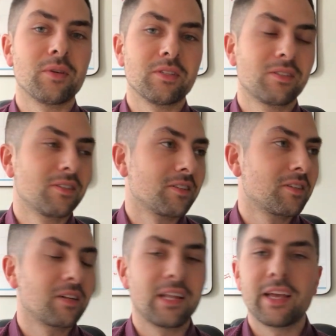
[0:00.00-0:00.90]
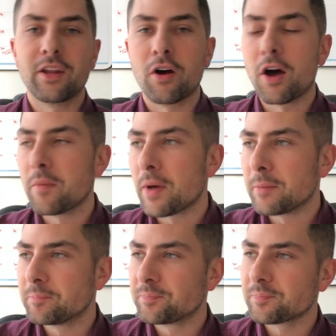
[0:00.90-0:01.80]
He's just clinging on, but